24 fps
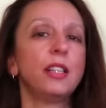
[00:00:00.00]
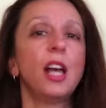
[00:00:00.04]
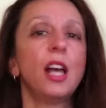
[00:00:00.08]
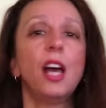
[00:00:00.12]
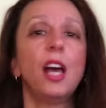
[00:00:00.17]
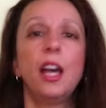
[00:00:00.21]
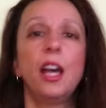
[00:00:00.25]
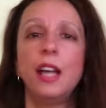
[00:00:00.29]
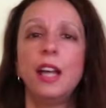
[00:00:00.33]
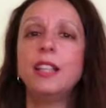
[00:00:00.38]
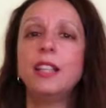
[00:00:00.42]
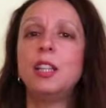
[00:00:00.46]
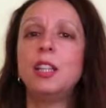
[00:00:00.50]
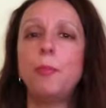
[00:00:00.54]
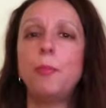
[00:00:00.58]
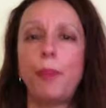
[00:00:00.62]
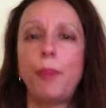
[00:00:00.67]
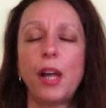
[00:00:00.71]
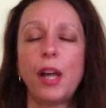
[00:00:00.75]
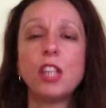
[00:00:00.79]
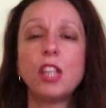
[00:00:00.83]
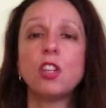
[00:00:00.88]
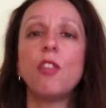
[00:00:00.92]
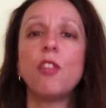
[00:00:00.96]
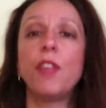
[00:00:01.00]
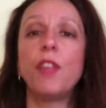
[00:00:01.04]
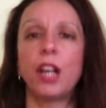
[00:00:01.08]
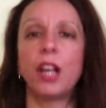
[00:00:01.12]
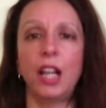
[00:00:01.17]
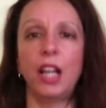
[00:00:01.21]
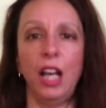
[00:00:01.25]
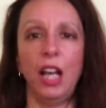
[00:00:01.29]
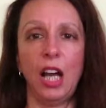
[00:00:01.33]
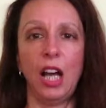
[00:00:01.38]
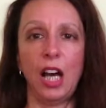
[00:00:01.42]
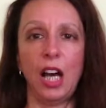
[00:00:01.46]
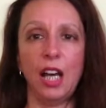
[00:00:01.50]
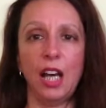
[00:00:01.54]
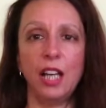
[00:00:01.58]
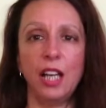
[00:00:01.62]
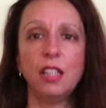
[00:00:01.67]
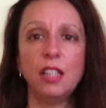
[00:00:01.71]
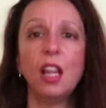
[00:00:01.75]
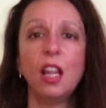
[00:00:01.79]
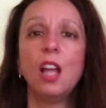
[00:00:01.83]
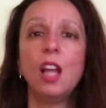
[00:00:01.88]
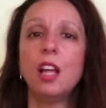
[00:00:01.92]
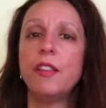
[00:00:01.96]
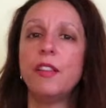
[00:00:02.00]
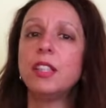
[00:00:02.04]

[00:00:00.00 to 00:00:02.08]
It depends on the client, the